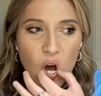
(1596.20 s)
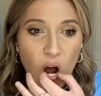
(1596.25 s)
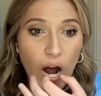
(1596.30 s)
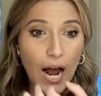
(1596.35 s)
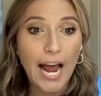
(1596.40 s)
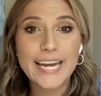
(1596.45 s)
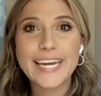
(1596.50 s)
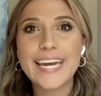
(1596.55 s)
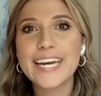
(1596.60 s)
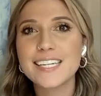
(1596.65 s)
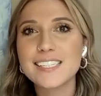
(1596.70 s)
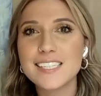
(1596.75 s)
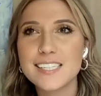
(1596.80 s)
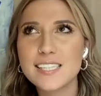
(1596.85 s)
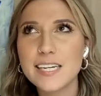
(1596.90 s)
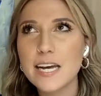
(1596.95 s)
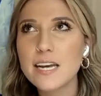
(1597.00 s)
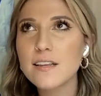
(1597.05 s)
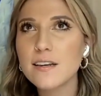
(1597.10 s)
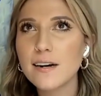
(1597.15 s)
I can't
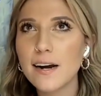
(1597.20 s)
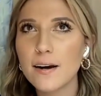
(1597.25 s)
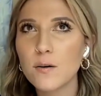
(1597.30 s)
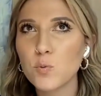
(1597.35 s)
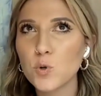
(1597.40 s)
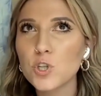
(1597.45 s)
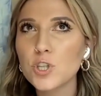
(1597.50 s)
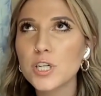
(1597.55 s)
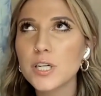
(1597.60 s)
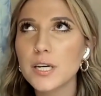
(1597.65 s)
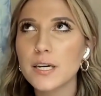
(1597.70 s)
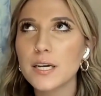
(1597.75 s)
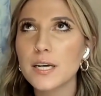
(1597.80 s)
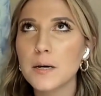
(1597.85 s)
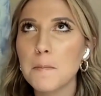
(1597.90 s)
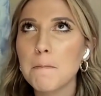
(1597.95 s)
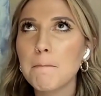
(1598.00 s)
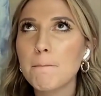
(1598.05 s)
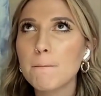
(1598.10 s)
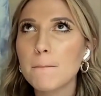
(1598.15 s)
say that I
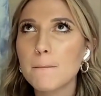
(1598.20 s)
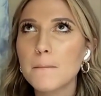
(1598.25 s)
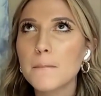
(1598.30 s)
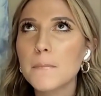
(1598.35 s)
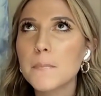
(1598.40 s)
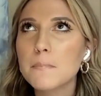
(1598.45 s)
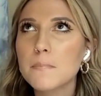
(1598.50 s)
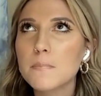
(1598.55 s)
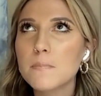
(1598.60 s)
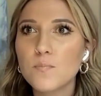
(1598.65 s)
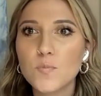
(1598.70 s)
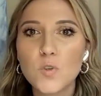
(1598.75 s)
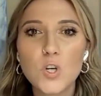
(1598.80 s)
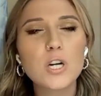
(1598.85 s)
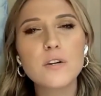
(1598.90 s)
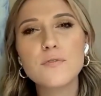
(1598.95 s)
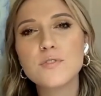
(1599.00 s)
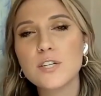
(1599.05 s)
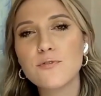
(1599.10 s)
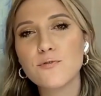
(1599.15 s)
really
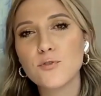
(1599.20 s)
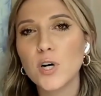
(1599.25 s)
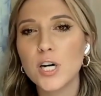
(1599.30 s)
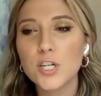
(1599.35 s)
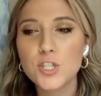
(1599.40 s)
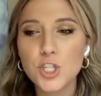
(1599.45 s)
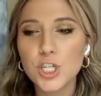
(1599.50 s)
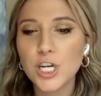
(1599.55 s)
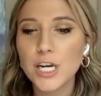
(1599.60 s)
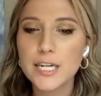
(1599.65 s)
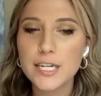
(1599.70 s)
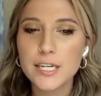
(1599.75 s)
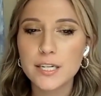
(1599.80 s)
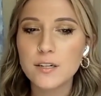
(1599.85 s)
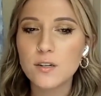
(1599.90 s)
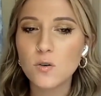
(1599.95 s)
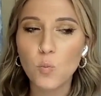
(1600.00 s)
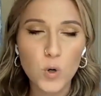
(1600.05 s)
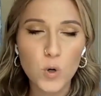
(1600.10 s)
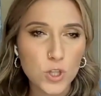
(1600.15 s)
could have
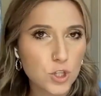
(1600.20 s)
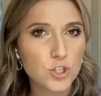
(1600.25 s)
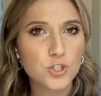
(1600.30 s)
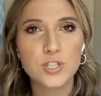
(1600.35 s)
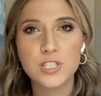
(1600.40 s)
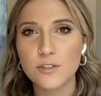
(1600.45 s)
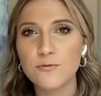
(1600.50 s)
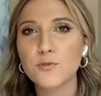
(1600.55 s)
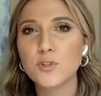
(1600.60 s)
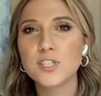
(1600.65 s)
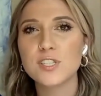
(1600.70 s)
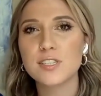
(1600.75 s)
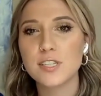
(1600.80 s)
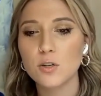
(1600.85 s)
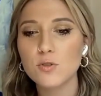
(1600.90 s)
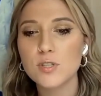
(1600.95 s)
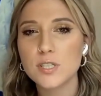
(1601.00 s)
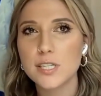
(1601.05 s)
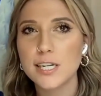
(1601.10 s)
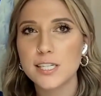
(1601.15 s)
differentiated what the different
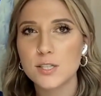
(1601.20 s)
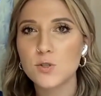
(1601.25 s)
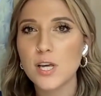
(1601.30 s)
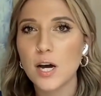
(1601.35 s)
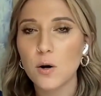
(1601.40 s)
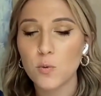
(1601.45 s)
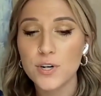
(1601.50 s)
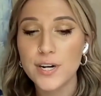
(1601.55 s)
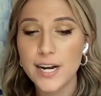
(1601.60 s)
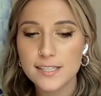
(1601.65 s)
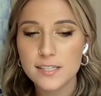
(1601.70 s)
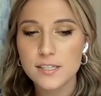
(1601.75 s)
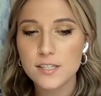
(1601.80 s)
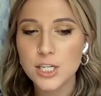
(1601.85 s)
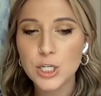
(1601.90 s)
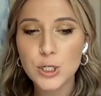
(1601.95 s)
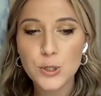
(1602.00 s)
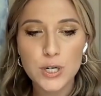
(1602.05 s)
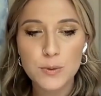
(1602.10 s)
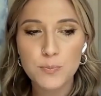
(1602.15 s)
skill sets that were
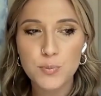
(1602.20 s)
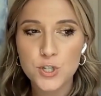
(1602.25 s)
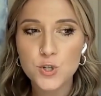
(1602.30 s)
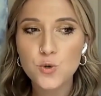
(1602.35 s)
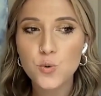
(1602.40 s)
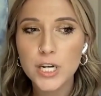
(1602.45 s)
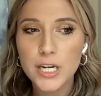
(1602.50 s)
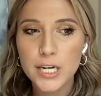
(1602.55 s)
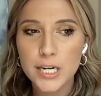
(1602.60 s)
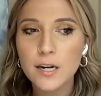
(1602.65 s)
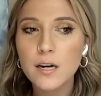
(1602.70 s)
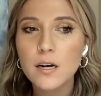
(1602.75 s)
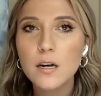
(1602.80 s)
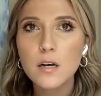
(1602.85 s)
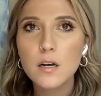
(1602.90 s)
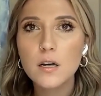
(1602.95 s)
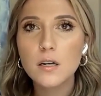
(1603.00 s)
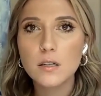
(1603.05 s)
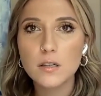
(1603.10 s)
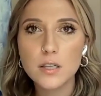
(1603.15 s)
necessary between
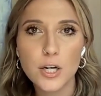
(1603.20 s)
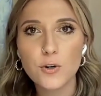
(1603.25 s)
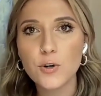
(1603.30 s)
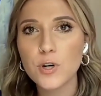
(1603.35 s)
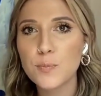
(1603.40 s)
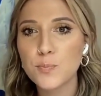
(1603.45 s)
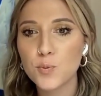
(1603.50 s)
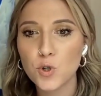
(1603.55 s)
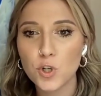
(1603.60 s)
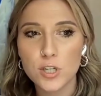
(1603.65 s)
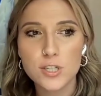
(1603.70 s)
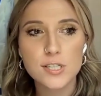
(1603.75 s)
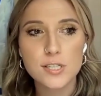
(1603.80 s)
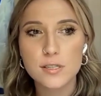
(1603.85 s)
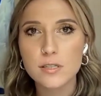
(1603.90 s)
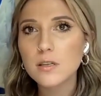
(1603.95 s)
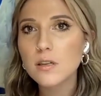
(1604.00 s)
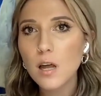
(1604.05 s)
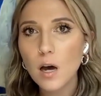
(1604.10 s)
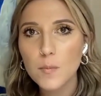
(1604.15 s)
Larry
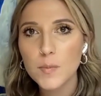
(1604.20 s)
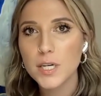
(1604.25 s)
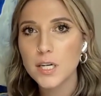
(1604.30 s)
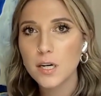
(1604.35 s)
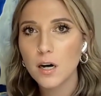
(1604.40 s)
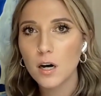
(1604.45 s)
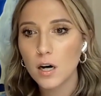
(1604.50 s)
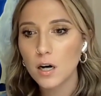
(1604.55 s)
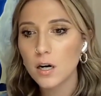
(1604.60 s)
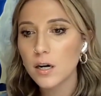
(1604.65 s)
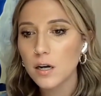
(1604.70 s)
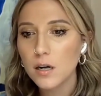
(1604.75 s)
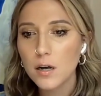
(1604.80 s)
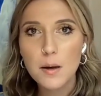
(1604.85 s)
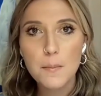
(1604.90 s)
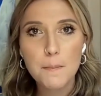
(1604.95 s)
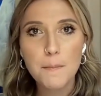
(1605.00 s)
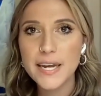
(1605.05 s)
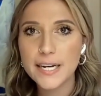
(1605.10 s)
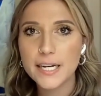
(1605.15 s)
Brooks, Lummy Young,
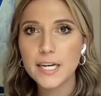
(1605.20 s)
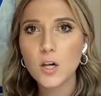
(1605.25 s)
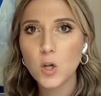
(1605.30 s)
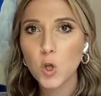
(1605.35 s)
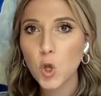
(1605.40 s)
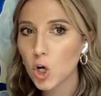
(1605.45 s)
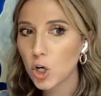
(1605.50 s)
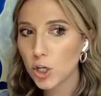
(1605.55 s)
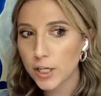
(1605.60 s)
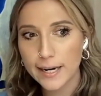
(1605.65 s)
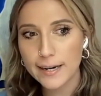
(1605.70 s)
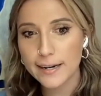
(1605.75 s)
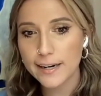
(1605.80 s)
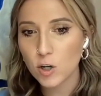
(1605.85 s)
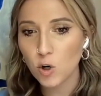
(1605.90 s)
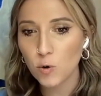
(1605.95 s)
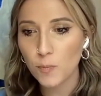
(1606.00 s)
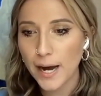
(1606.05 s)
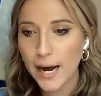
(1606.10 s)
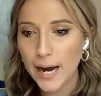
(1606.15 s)
Macon Clark at
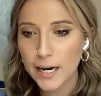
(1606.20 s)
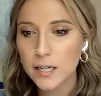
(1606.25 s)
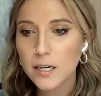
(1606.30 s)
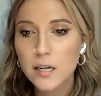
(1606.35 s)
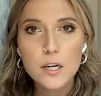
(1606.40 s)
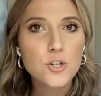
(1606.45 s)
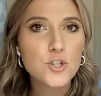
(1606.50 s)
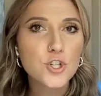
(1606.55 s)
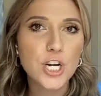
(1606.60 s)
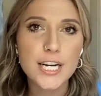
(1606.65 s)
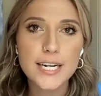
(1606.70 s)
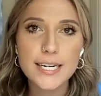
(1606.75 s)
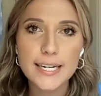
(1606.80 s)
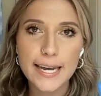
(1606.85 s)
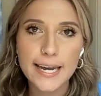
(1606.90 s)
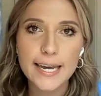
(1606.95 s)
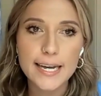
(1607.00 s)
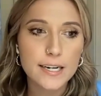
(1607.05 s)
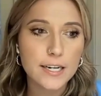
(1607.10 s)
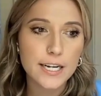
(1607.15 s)
nickelback, Jaden
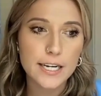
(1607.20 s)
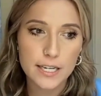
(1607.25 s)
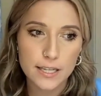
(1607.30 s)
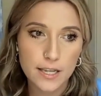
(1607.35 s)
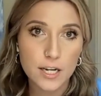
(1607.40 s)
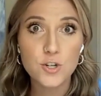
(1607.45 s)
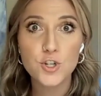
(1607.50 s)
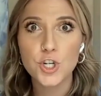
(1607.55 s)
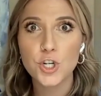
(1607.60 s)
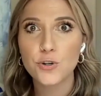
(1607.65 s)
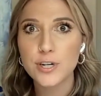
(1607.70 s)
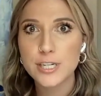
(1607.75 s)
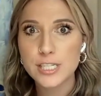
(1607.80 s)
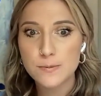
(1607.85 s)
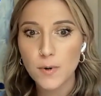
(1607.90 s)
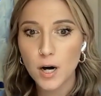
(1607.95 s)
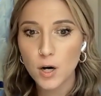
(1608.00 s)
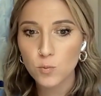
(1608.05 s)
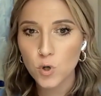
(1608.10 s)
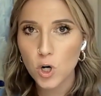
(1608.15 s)
Kennedy, and then
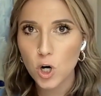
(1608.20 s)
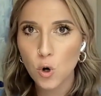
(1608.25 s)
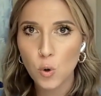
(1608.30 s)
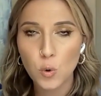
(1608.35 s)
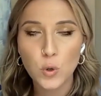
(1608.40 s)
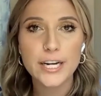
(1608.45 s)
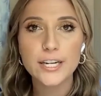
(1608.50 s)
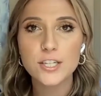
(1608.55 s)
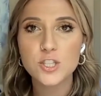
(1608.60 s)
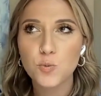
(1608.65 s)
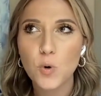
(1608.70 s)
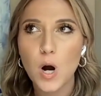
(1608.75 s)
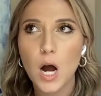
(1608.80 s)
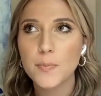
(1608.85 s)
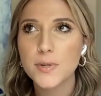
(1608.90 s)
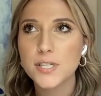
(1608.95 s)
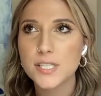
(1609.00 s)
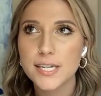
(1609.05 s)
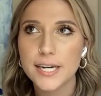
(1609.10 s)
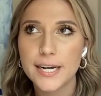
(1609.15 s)
Jarius Monroe, Lance
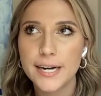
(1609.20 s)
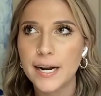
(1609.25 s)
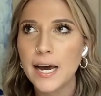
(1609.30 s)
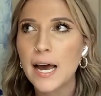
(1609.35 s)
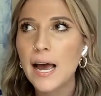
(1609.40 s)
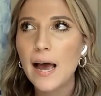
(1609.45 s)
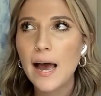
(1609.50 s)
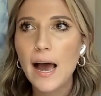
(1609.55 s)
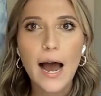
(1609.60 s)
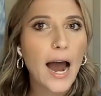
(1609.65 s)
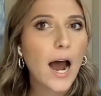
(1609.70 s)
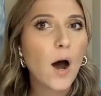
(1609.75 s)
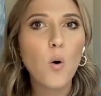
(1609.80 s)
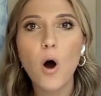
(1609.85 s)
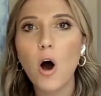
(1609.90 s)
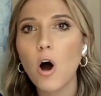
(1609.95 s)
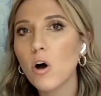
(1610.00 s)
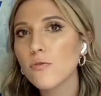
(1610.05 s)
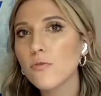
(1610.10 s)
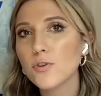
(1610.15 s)
Robinson, how
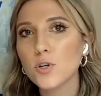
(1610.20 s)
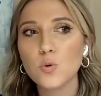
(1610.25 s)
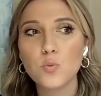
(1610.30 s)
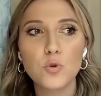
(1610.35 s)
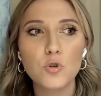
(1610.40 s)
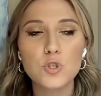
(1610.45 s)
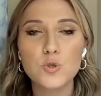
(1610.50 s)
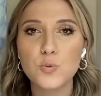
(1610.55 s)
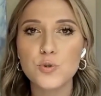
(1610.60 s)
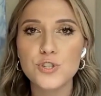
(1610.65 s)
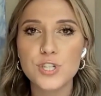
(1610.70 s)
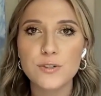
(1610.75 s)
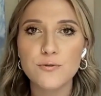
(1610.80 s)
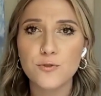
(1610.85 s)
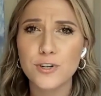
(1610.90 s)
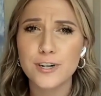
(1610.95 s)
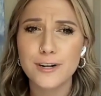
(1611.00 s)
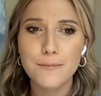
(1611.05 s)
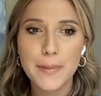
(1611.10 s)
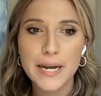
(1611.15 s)
all of their roles were
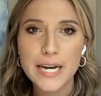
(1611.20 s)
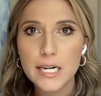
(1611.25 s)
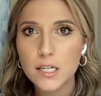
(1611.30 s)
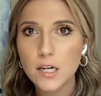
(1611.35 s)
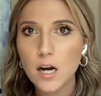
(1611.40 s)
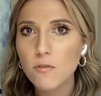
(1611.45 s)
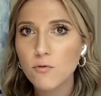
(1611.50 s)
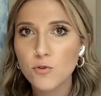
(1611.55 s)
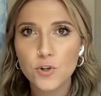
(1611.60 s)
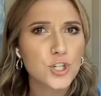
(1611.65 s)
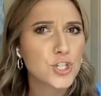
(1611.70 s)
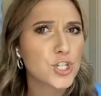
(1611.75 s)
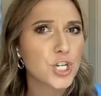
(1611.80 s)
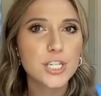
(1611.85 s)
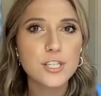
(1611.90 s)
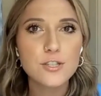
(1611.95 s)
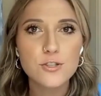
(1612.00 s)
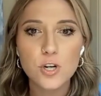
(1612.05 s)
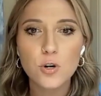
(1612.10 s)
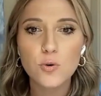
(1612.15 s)
different in man coverage,
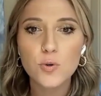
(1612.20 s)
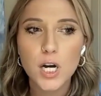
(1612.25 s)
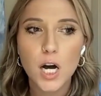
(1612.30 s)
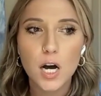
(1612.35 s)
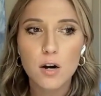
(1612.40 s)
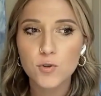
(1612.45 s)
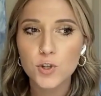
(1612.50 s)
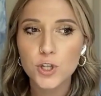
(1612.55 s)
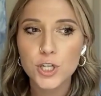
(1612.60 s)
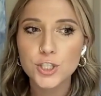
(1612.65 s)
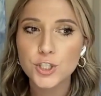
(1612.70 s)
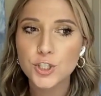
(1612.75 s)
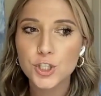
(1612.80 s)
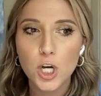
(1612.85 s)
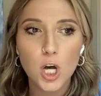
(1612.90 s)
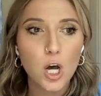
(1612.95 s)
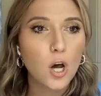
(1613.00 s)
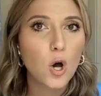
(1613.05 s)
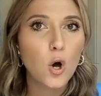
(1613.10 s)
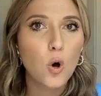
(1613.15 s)
in zone
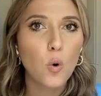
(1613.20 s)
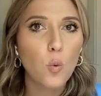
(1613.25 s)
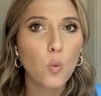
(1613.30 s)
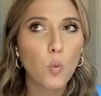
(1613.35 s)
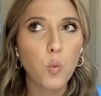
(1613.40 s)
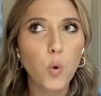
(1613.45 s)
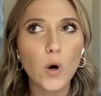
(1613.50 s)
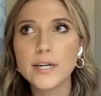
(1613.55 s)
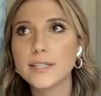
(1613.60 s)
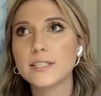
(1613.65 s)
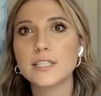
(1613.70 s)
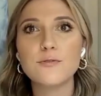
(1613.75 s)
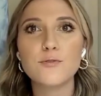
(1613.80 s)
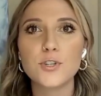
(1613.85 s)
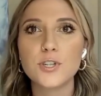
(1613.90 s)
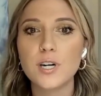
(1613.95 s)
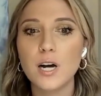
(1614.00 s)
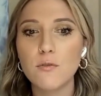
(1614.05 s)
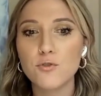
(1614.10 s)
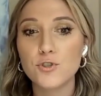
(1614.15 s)
coverage, what
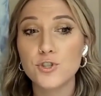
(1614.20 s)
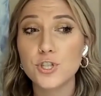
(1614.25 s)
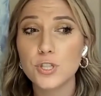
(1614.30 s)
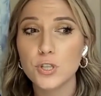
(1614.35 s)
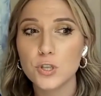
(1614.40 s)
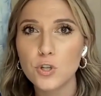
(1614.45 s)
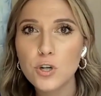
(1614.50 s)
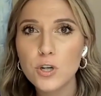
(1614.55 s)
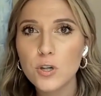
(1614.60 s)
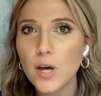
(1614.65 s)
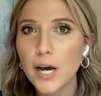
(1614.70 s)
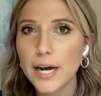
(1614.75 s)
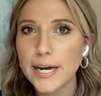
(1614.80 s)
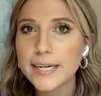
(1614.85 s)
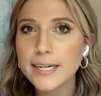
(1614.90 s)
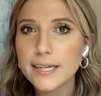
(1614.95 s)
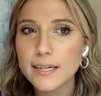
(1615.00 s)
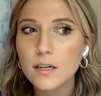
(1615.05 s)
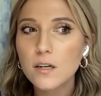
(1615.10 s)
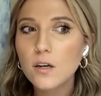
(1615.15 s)
different coverages look
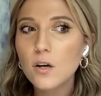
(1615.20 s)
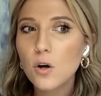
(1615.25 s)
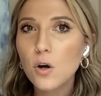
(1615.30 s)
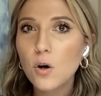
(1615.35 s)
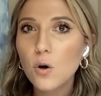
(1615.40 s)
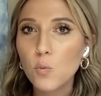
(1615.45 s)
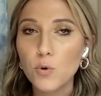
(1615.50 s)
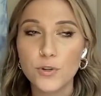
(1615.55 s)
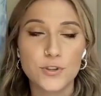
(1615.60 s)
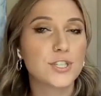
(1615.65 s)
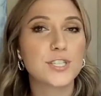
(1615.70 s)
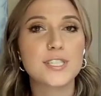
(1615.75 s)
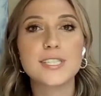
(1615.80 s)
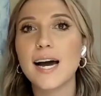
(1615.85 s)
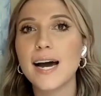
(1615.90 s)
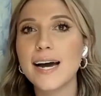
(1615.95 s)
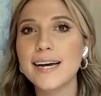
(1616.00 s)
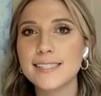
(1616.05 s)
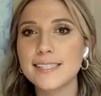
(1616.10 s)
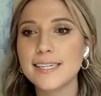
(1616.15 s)
like with
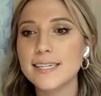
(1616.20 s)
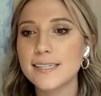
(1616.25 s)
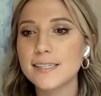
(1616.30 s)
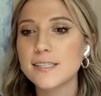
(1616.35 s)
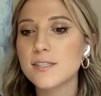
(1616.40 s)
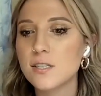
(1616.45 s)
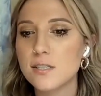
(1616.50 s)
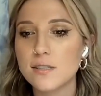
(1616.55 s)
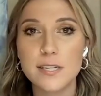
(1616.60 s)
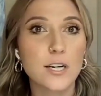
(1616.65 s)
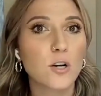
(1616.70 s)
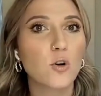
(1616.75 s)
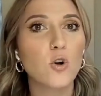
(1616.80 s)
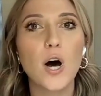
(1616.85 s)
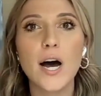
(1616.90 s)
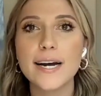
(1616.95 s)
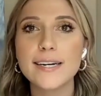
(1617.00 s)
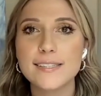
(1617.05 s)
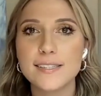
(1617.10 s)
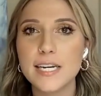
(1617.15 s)
disguises, single
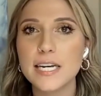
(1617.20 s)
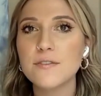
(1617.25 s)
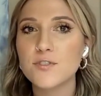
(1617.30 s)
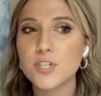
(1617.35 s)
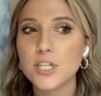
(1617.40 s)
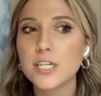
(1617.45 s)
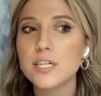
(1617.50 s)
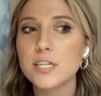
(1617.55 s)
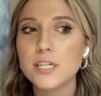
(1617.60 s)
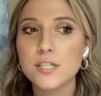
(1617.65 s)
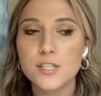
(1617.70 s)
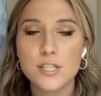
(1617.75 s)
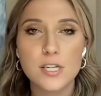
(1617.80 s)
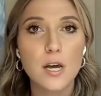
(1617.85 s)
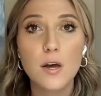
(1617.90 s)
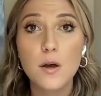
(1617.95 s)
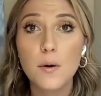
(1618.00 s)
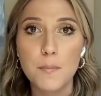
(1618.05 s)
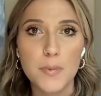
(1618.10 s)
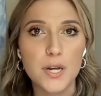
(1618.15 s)
high safeties,
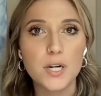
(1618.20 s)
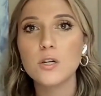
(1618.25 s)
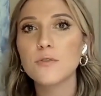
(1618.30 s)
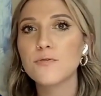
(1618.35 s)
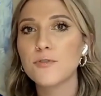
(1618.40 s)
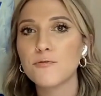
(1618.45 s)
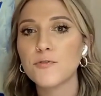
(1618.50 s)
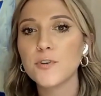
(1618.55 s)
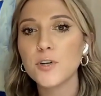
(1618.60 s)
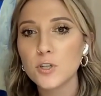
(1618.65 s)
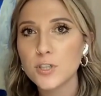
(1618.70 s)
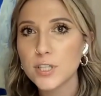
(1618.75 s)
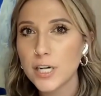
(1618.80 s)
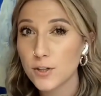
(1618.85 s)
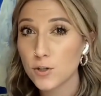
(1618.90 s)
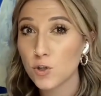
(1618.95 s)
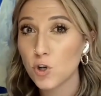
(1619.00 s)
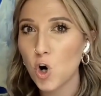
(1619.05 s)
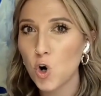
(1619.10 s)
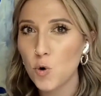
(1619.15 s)
middle of the field,
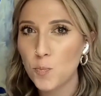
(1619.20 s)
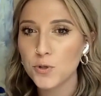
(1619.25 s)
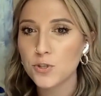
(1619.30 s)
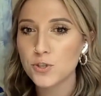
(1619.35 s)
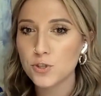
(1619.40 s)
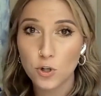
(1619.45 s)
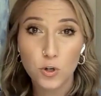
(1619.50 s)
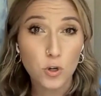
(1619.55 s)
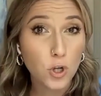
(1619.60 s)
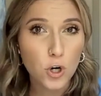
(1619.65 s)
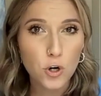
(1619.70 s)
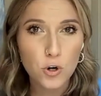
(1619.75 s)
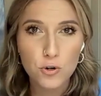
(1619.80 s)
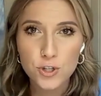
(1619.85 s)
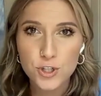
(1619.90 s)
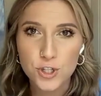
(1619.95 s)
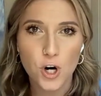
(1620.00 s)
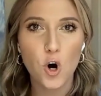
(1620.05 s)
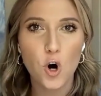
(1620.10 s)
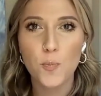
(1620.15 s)
either open or
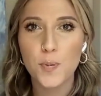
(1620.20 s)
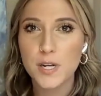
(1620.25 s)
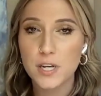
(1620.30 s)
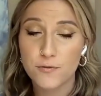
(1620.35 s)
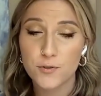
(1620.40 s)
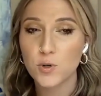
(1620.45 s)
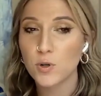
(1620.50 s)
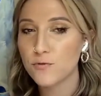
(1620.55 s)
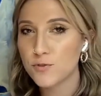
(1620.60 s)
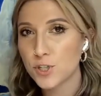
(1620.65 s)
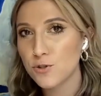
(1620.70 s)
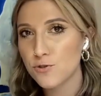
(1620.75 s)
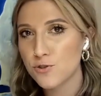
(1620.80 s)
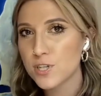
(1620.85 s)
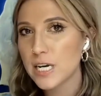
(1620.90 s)
closed, open if you have two